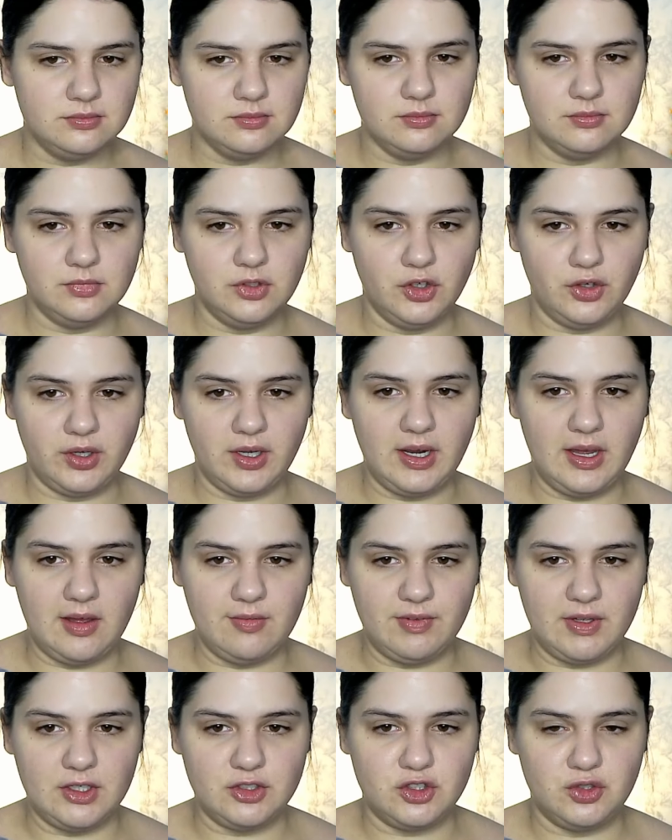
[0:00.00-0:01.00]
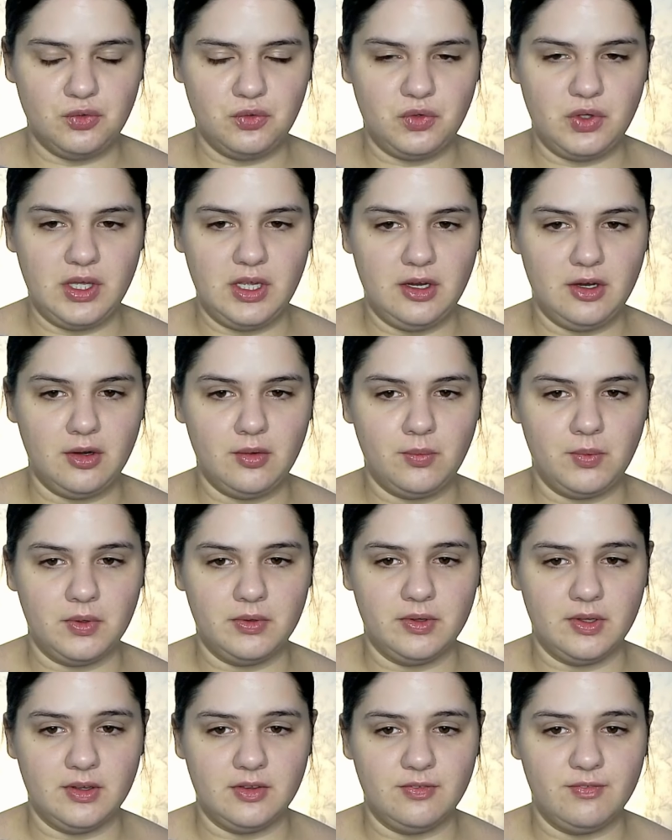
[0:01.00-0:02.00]
You're going to have issues here where
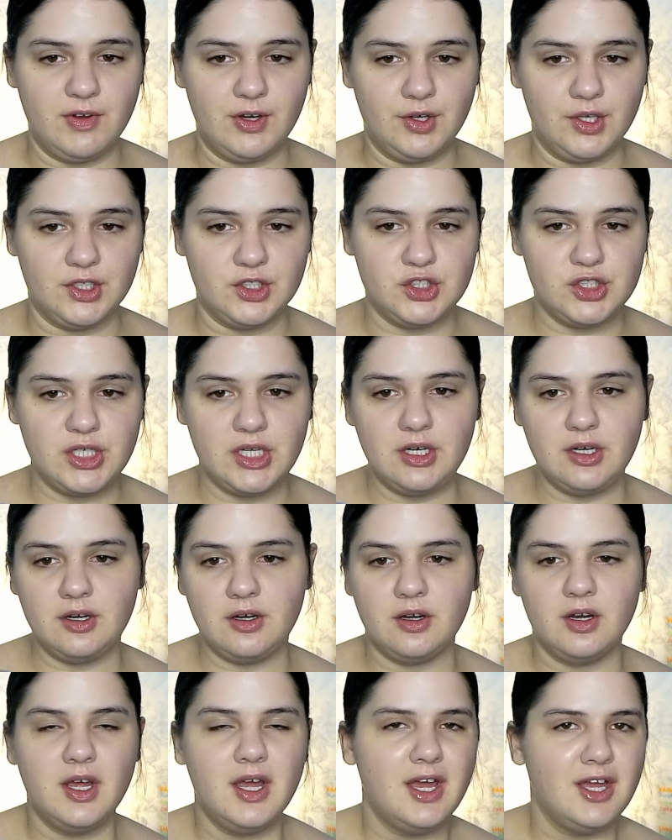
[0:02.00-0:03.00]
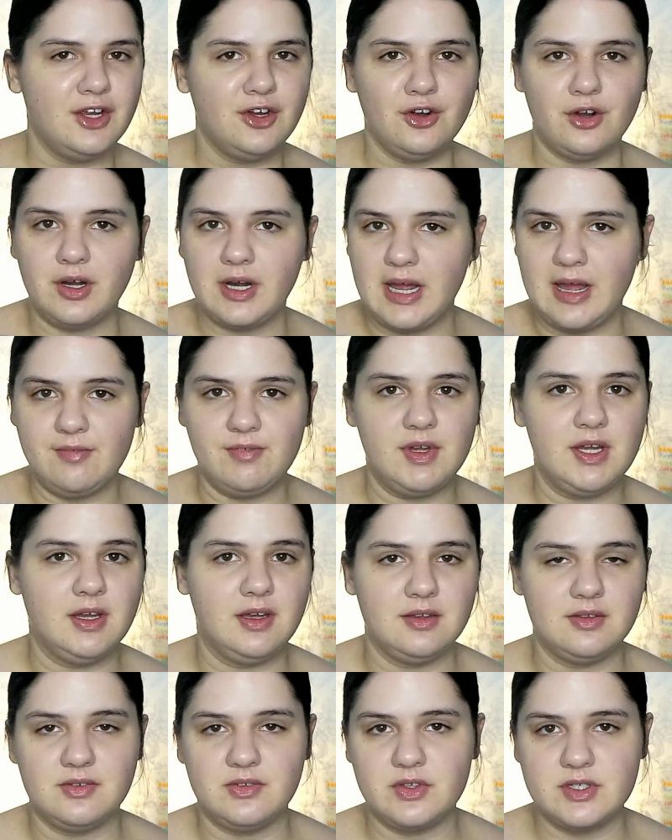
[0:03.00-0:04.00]
it's very sheer. You're going to have
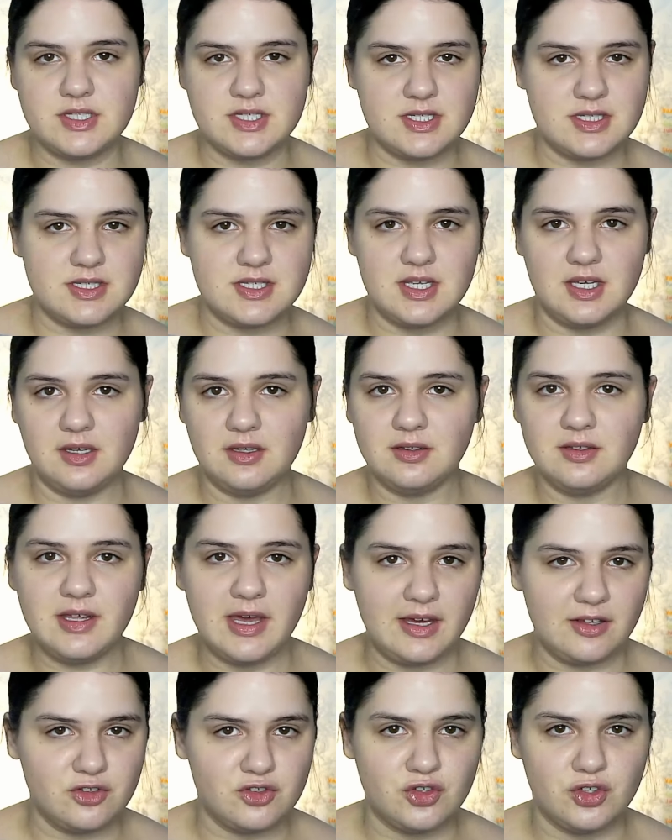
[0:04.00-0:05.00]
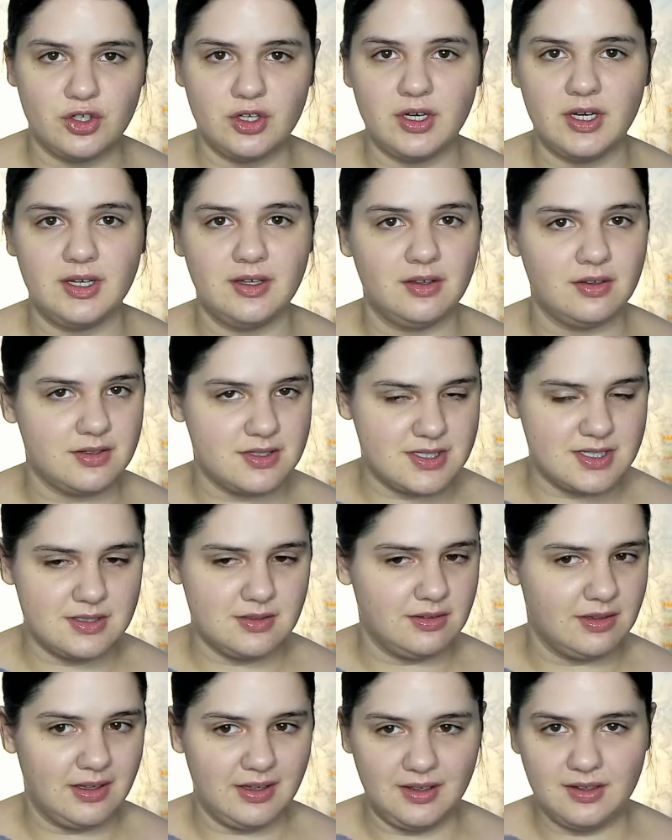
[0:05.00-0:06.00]
inconsistency in texture and
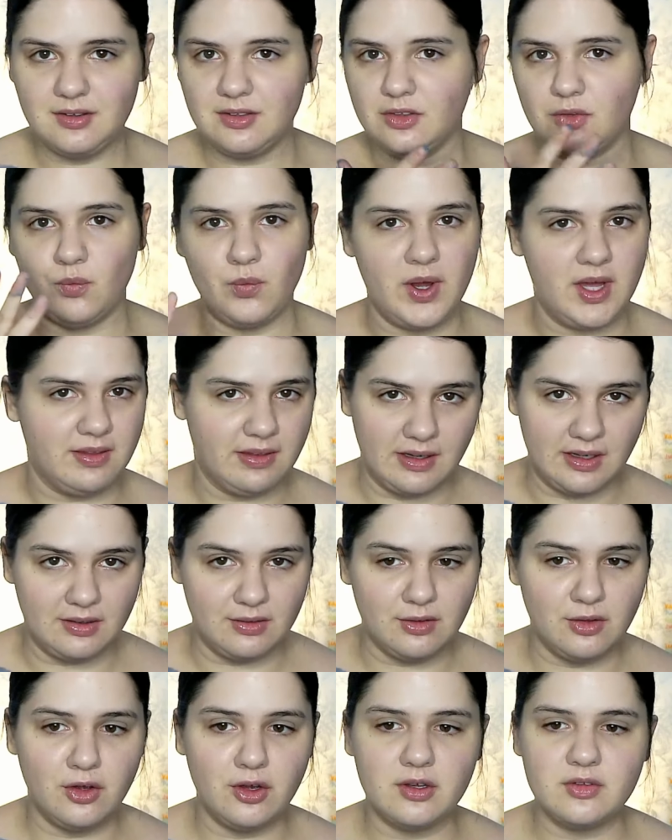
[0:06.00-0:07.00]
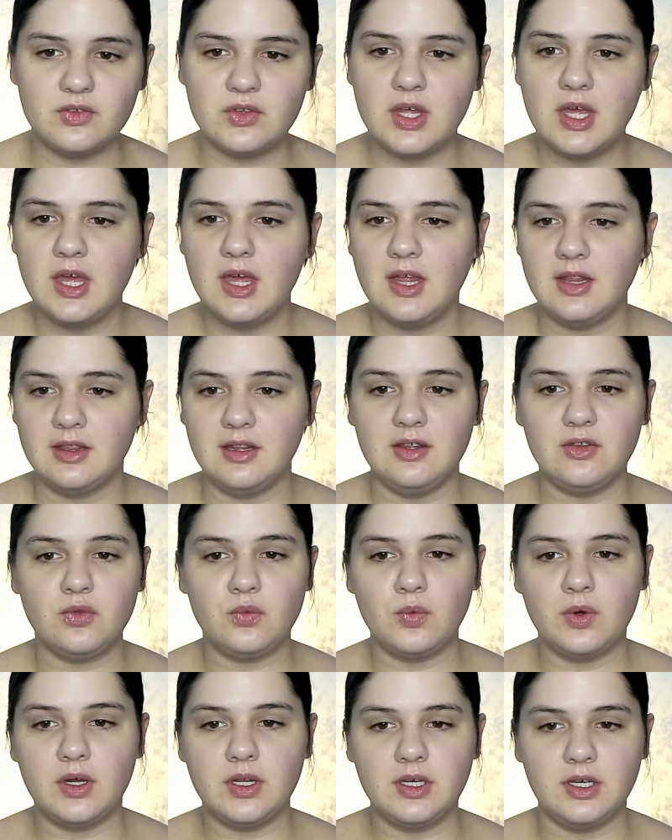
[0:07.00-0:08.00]
like the way that it looks. This
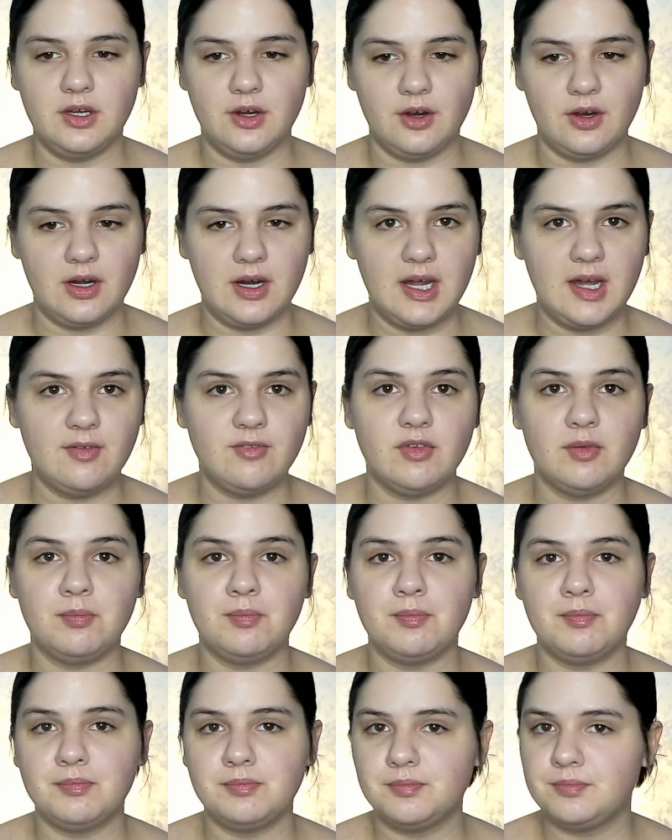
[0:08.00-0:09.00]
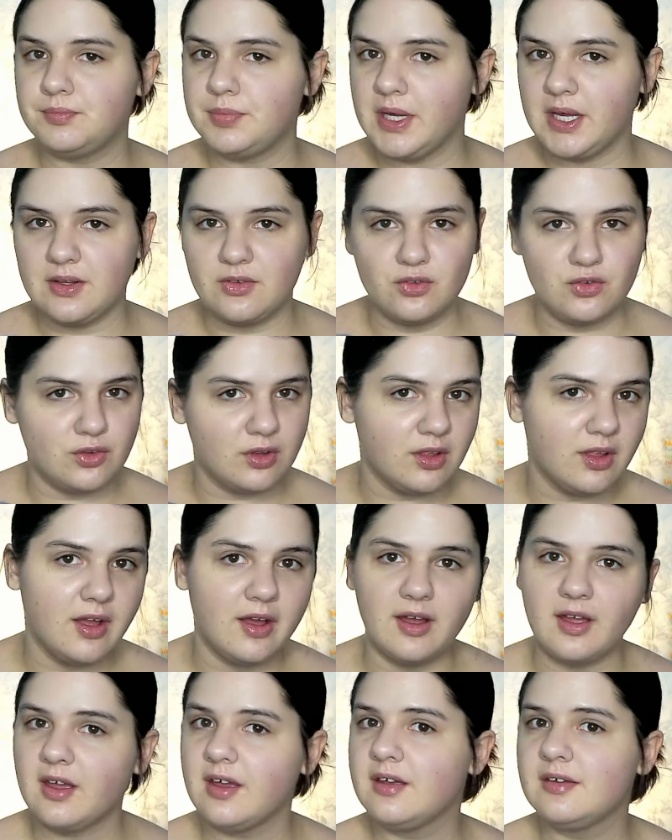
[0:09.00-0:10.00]
one, you're going to have the best
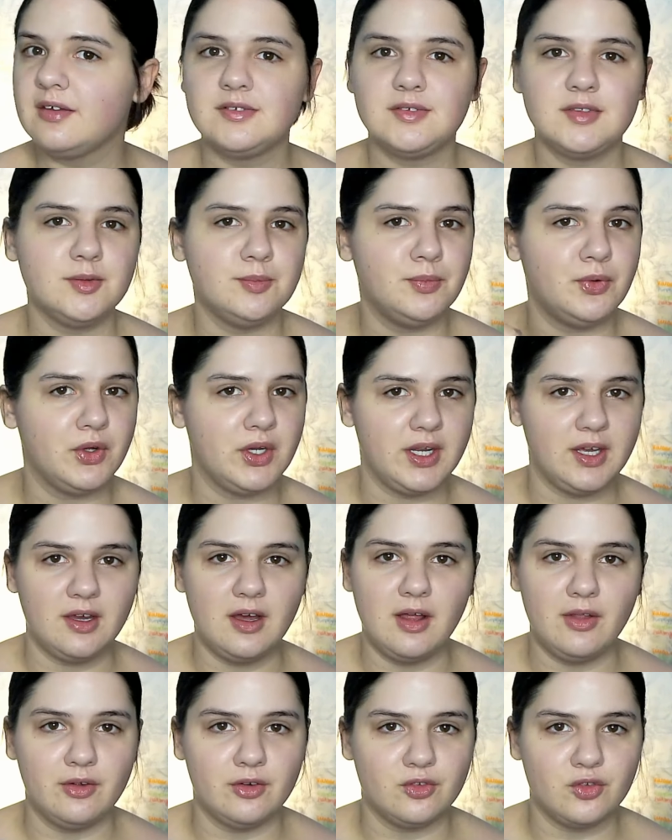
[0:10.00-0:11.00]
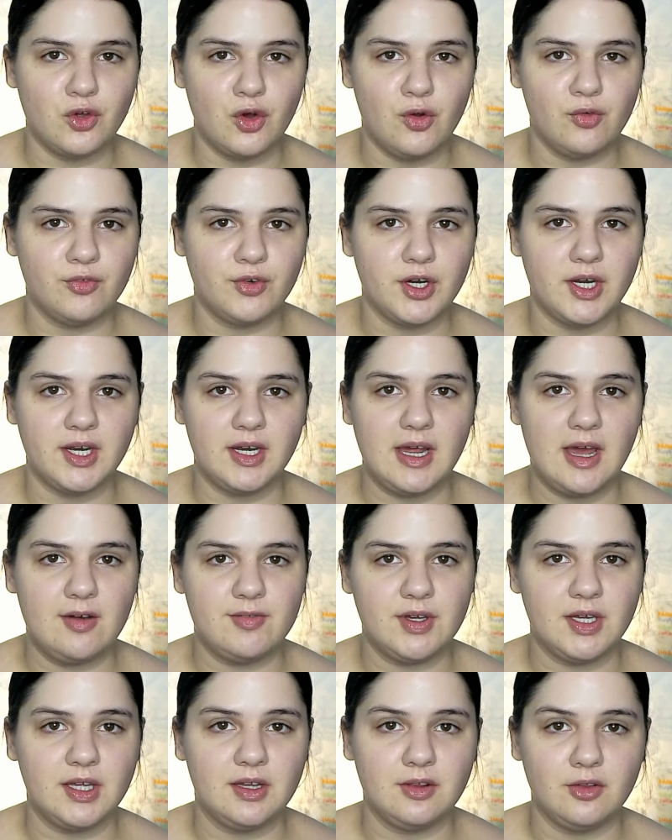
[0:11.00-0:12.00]
luck putting colors over it and
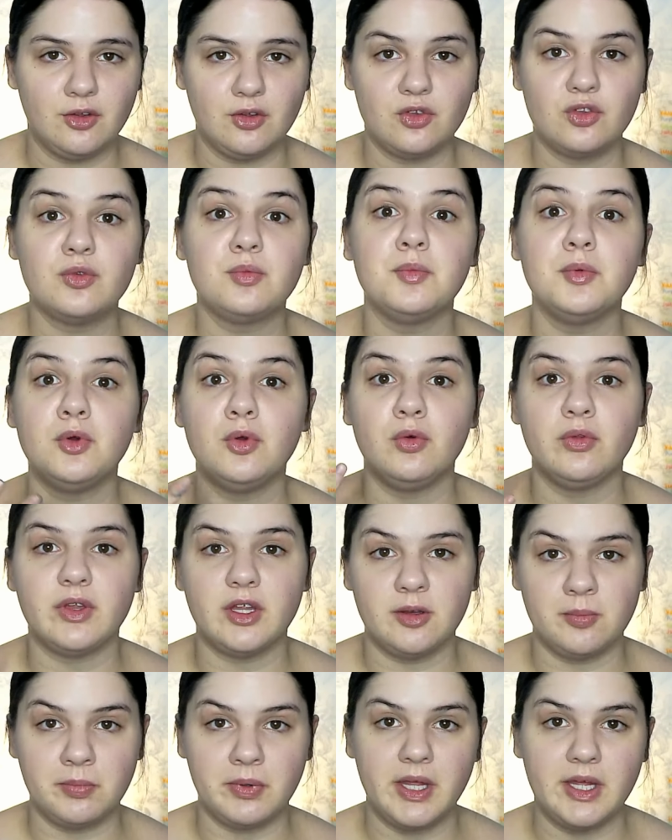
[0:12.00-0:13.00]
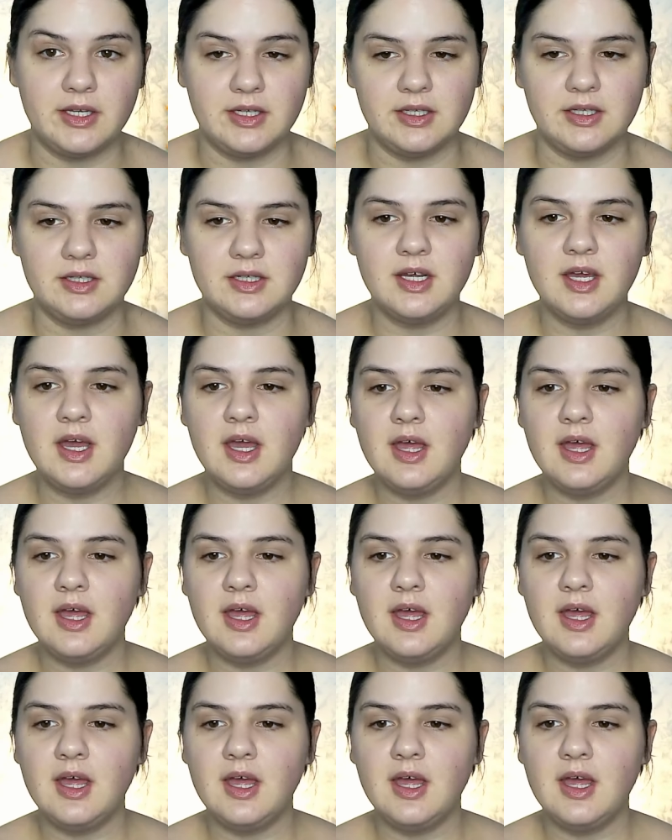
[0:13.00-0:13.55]
having it look smooth and blended.